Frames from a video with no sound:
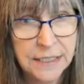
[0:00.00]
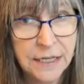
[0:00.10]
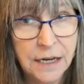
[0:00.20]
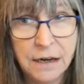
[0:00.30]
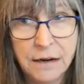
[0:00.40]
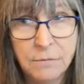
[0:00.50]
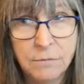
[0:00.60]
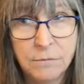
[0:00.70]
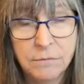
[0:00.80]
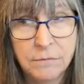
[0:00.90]

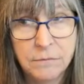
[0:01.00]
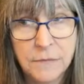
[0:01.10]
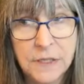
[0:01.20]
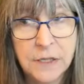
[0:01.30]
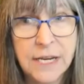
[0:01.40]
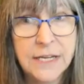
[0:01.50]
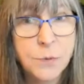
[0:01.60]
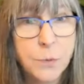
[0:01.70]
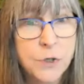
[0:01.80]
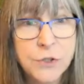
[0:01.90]
in a
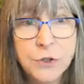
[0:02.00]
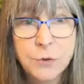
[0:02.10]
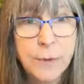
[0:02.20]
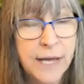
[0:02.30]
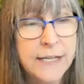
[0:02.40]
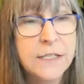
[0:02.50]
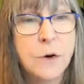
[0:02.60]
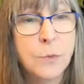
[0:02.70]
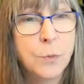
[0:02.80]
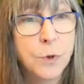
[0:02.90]
case where Zoom on its
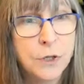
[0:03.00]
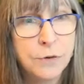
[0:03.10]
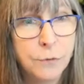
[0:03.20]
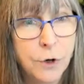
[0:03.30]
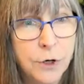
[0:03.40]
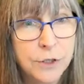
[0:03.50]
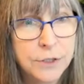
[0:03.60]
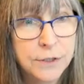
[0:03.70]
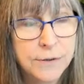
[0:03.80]
own wouldn't have worked?